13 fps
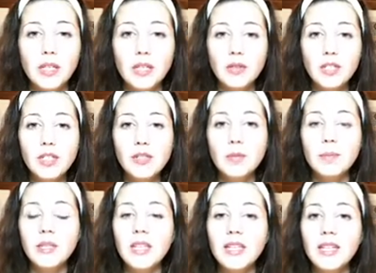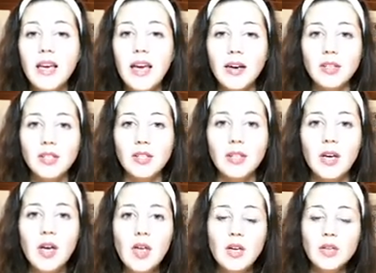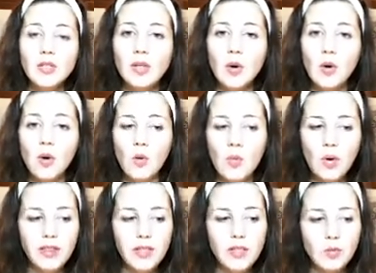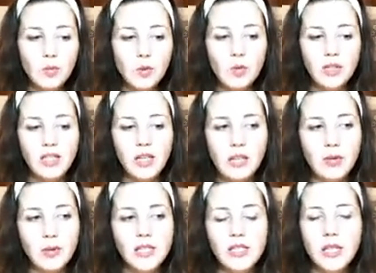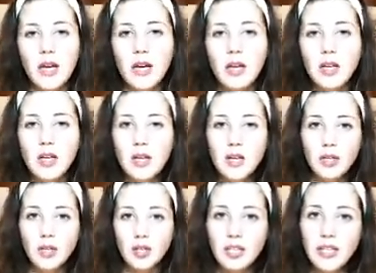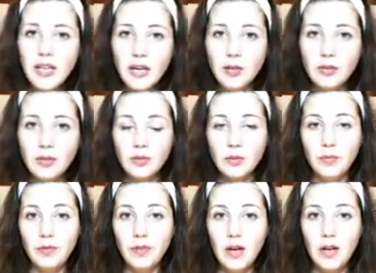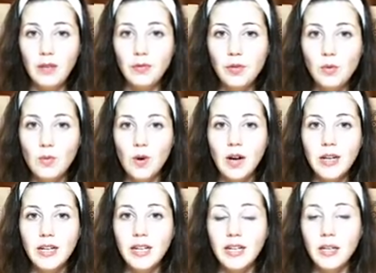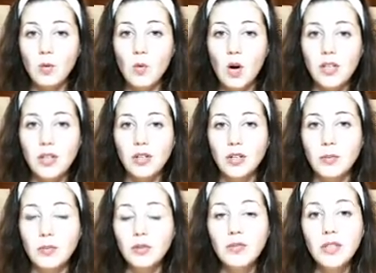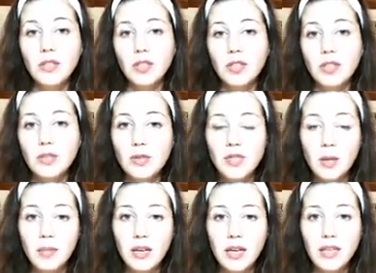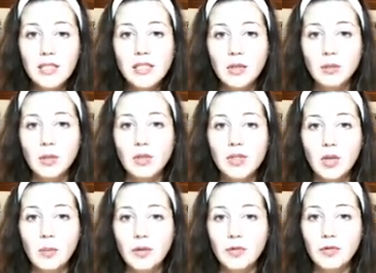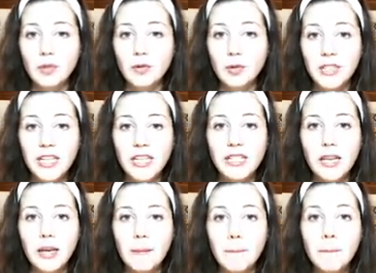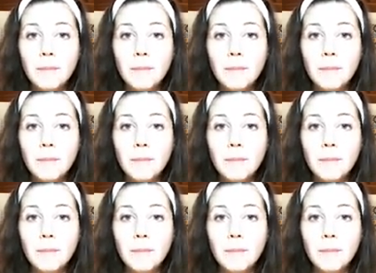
You need to be in action. So what this rule will tell you is that you're going to count from 5 to 1, and at 1 you're going to move and you're going to do something else that will stop you from ruminating.